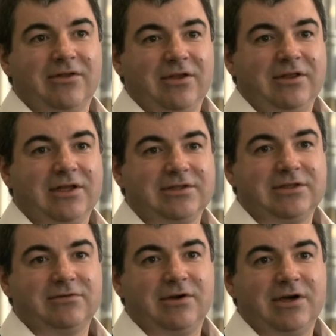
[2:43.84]
I think
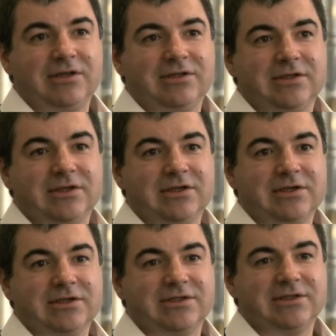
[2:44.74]
that's the right
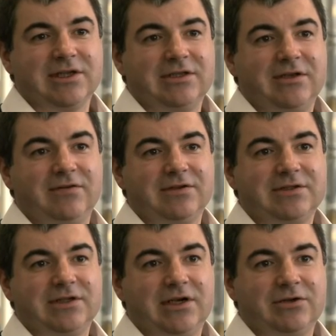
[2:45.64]
uh,
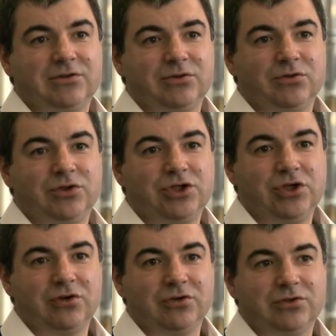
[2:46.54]
scientific style to
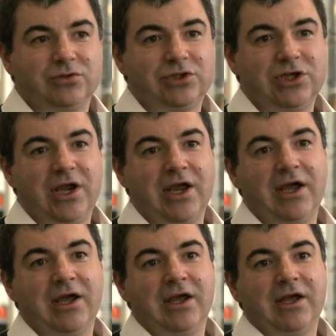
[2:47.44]
show to
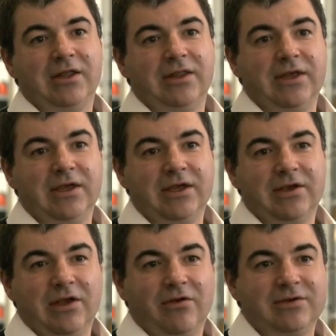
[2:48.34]
share
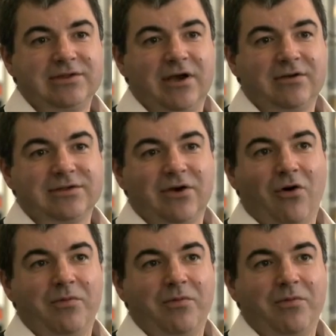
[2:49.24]
the results